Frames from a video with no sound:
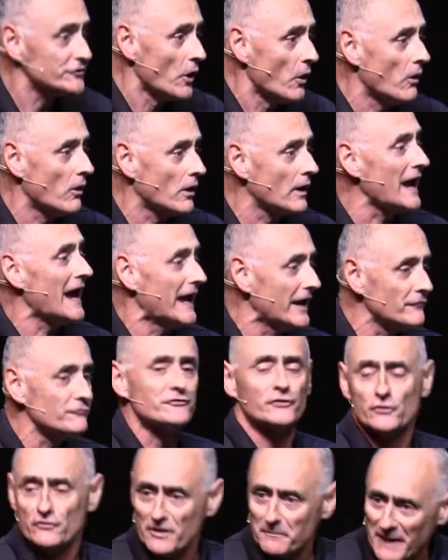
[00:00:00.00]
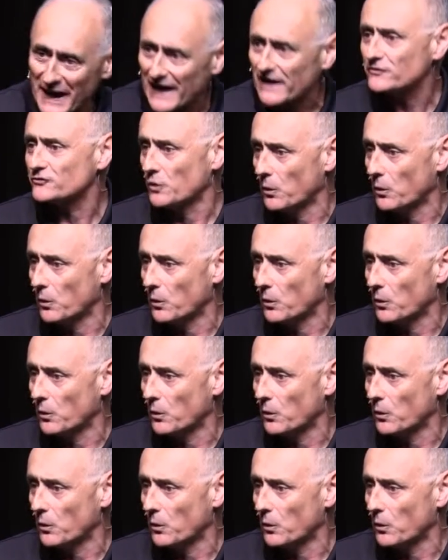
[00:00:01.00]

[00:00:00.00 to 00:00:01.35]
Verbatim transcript: door and through the back